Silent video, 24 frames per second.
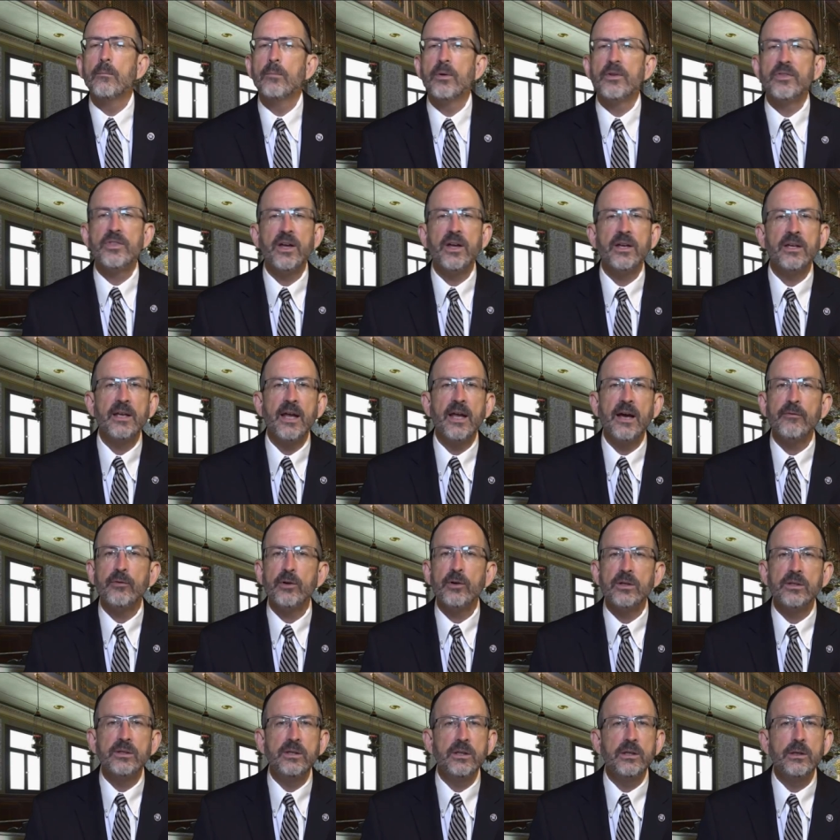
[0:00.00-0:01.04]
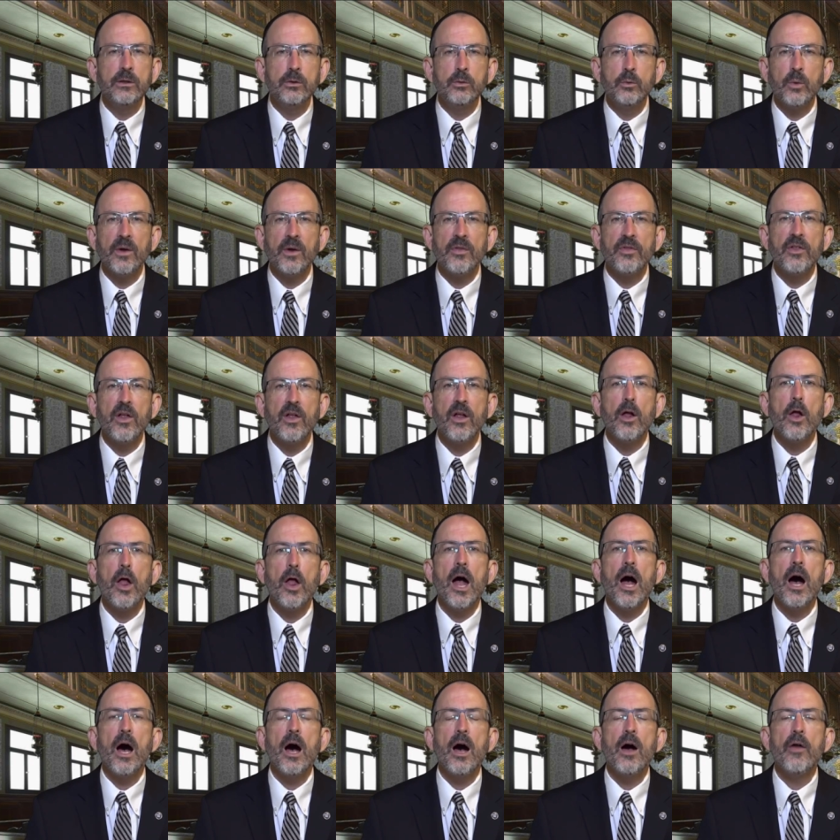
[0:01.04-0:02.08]
But they never deal with
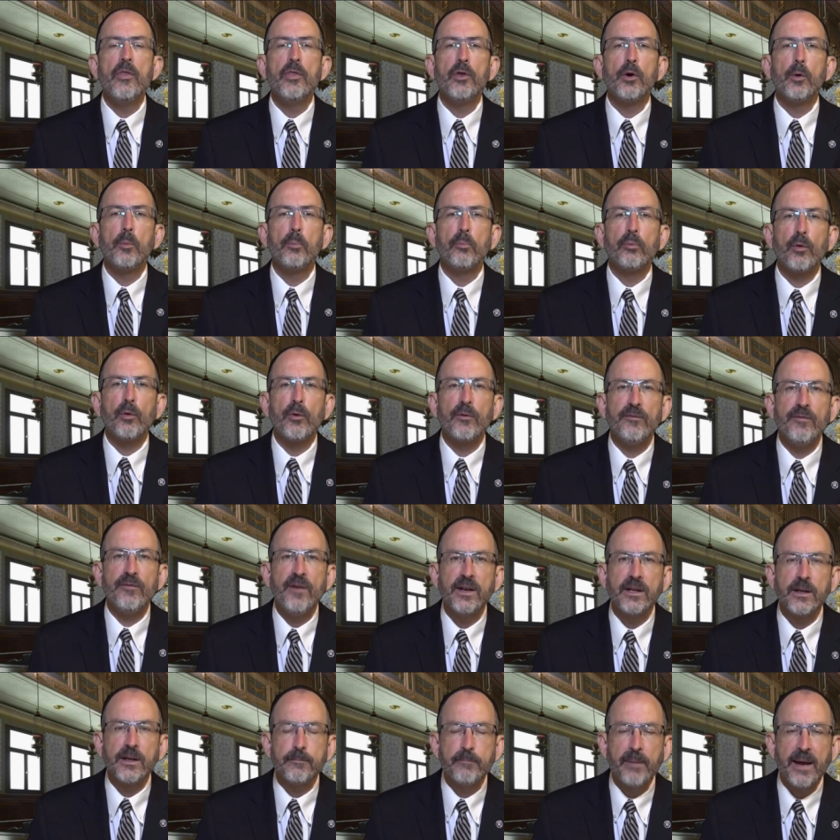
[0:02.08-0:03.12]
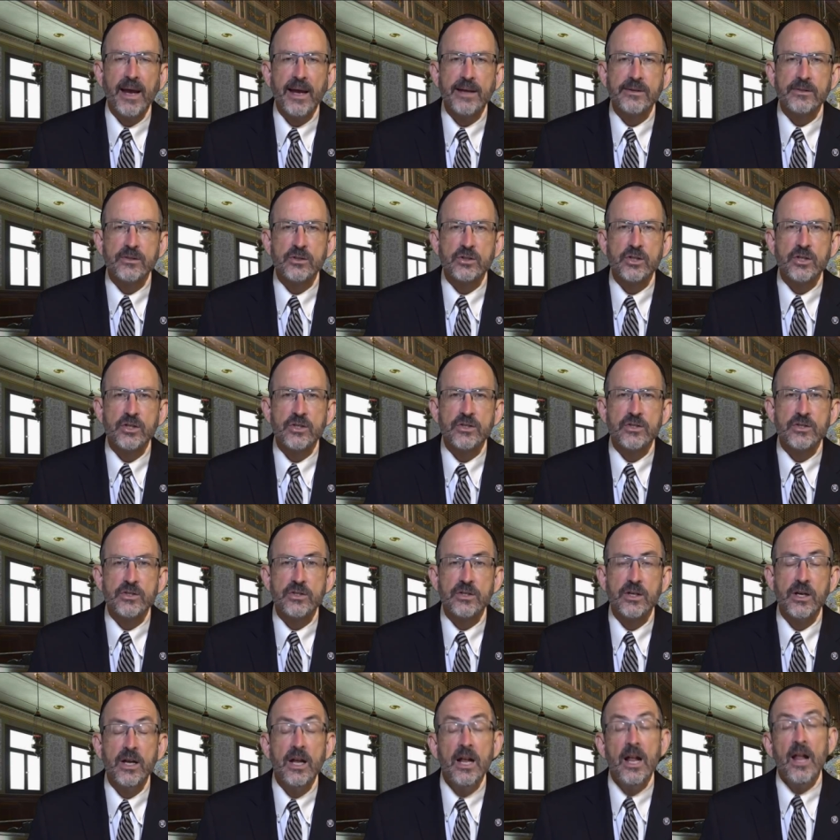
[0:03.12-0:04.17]
other prophetic
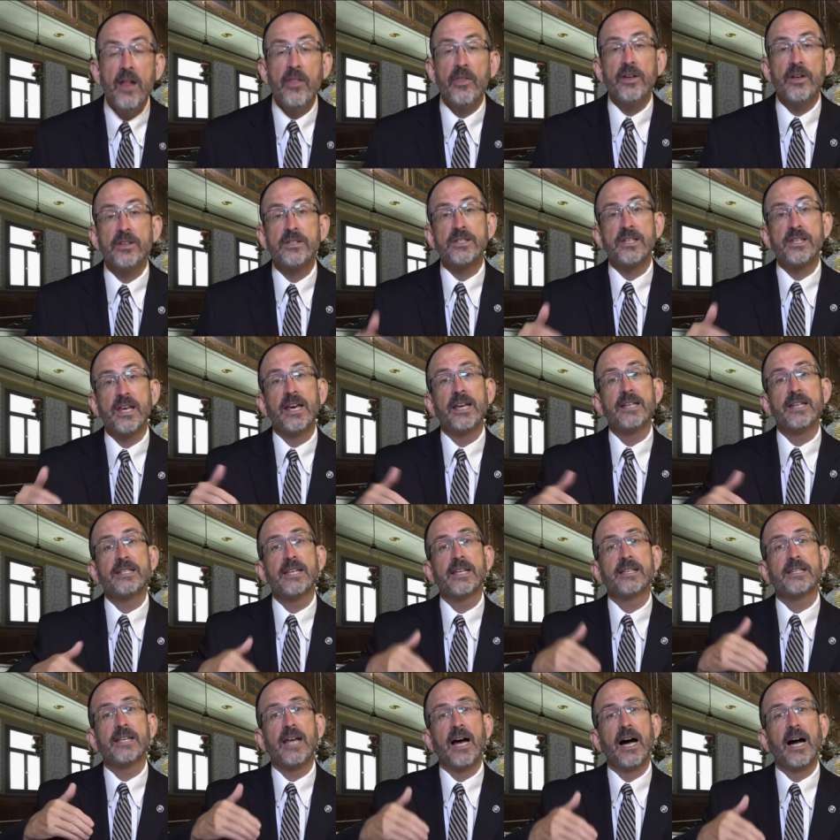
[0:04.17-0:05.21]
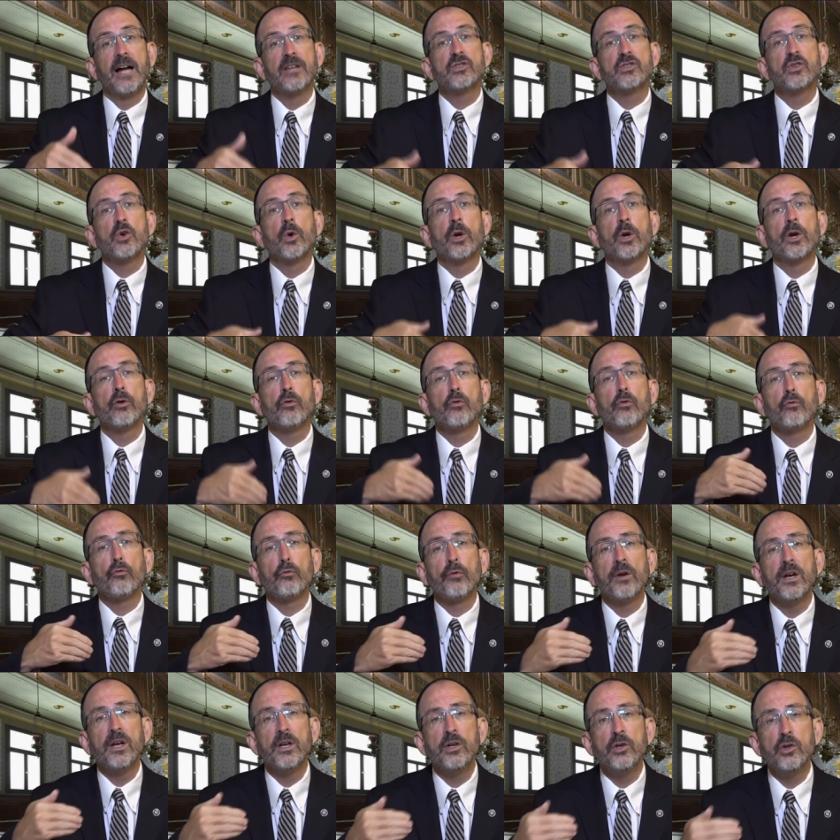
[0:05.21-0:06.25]
passages that says that God's going to
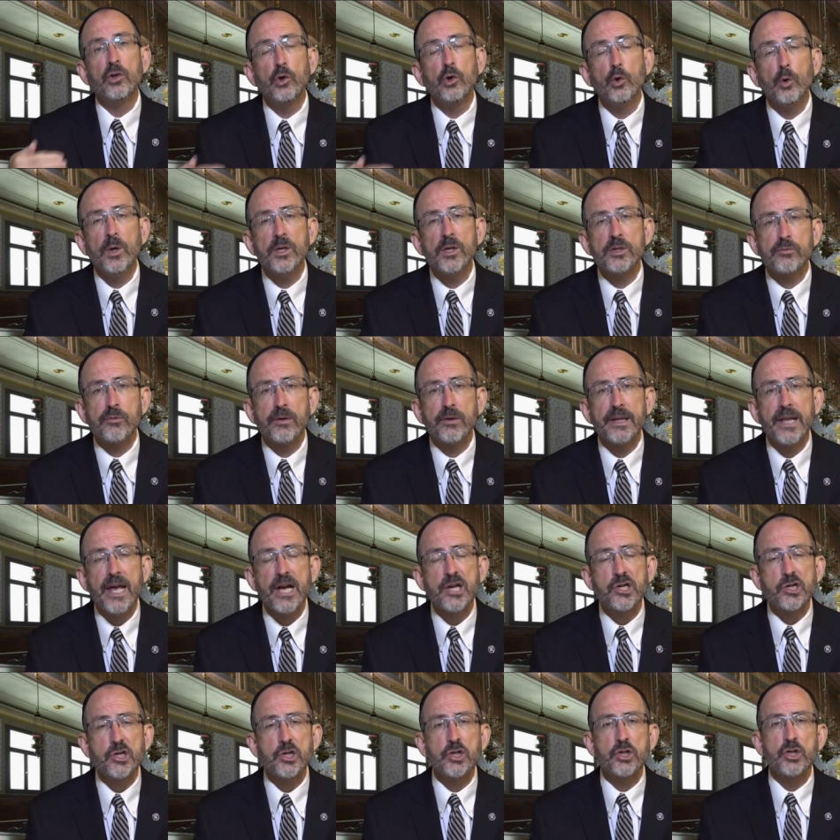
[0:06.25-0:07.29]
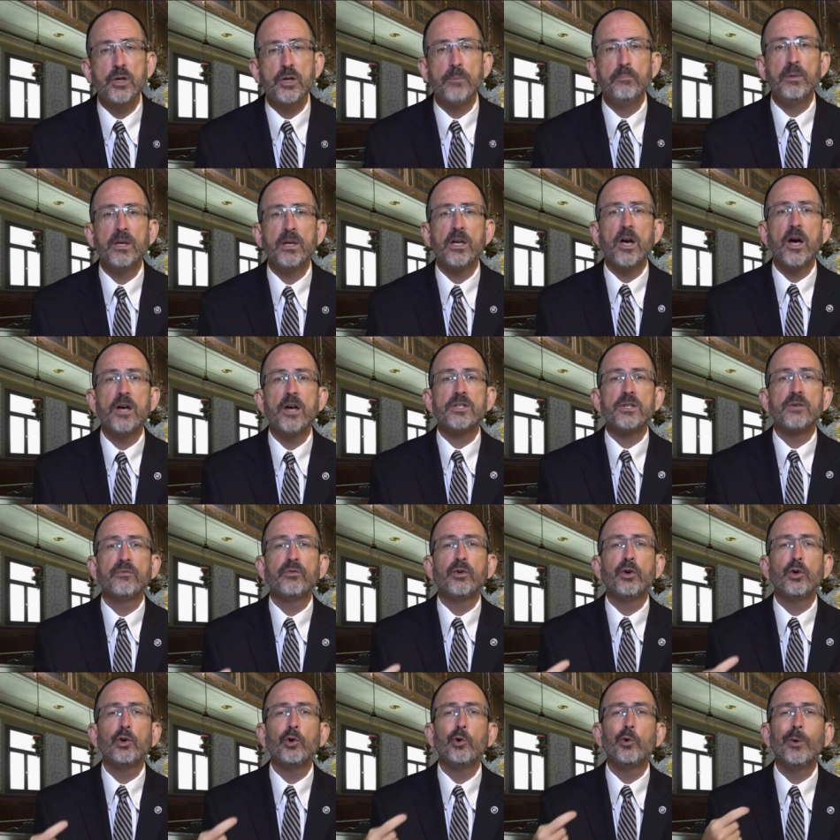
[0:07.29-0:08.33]
renew his relationship because of
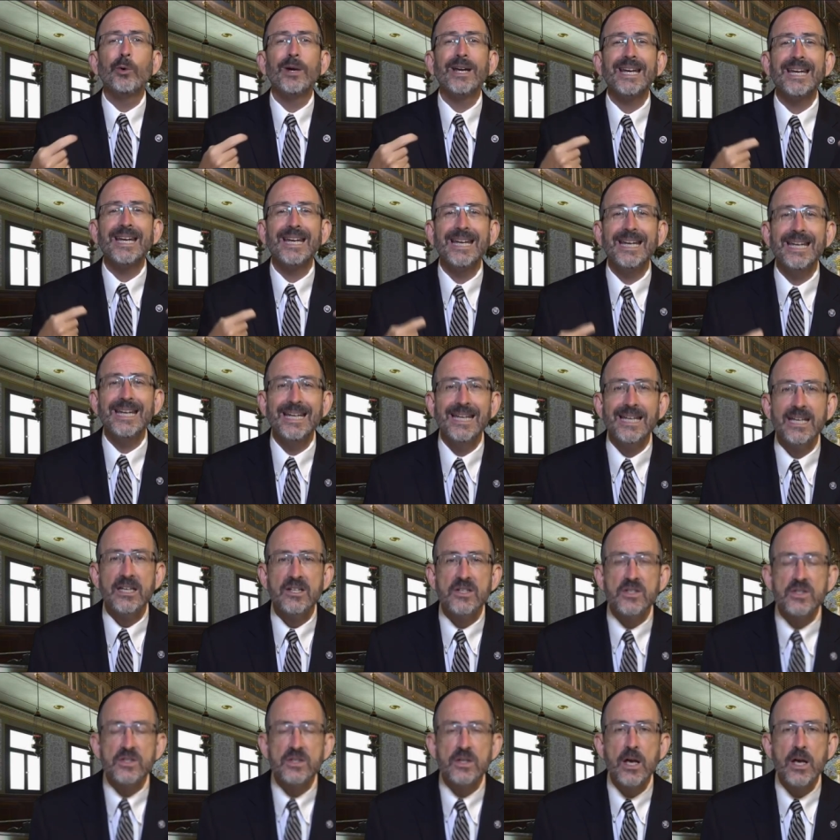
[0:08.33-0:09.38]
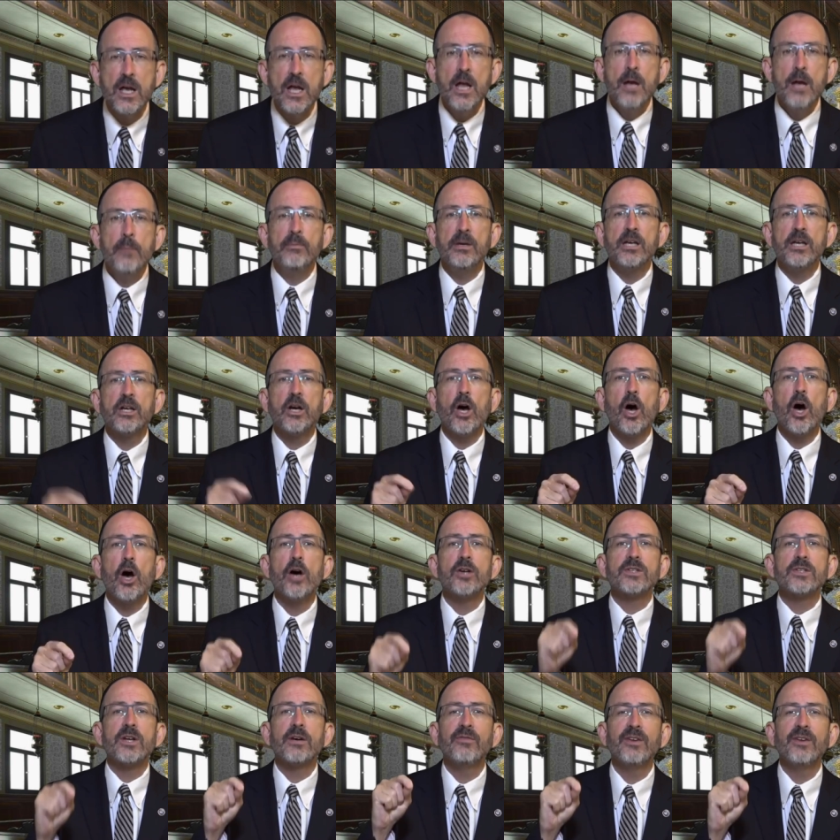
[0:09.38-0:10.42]
who he is
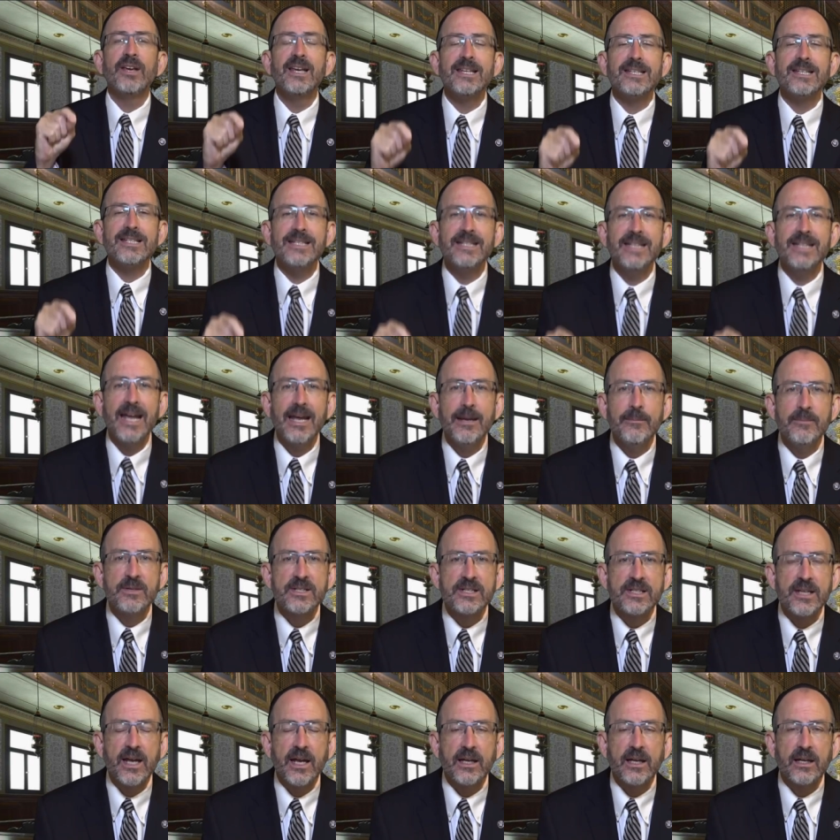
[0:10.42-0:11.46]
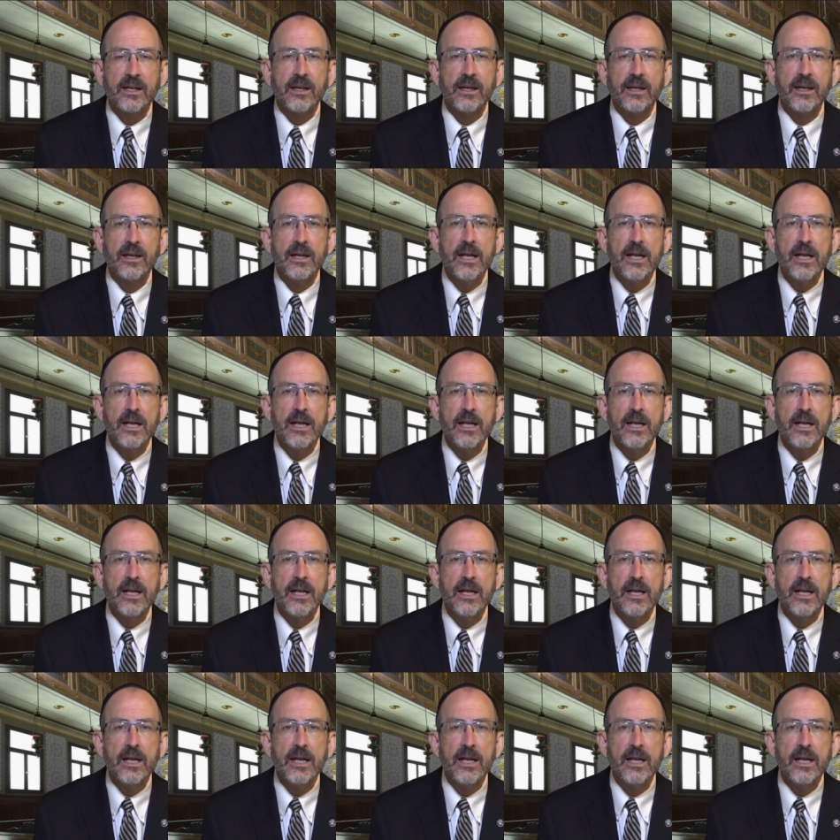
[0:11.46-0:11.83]
because of his namesake,